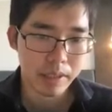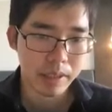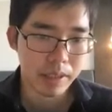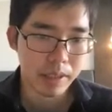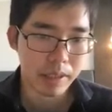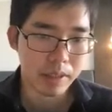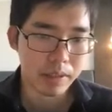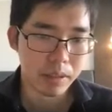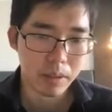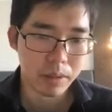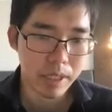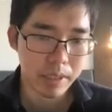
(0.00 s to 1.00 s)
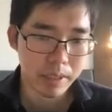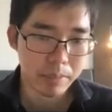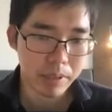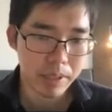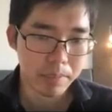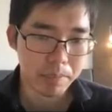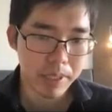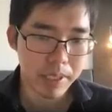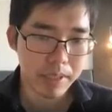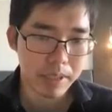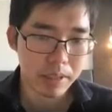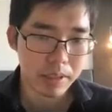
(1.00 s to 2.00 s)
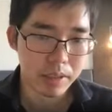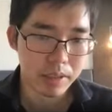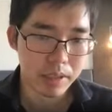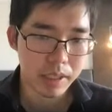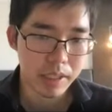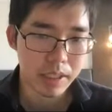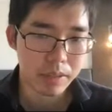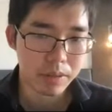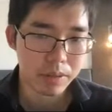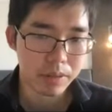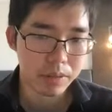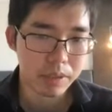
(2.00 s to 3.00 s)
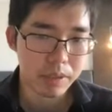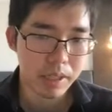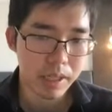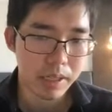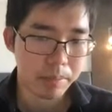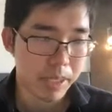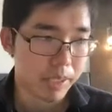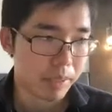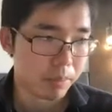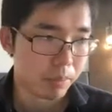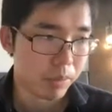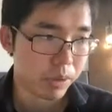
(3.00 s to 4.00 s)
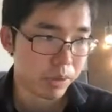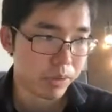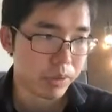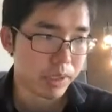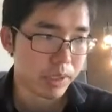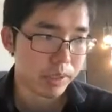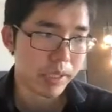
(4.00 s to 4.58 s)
And low rank MDPs include many models,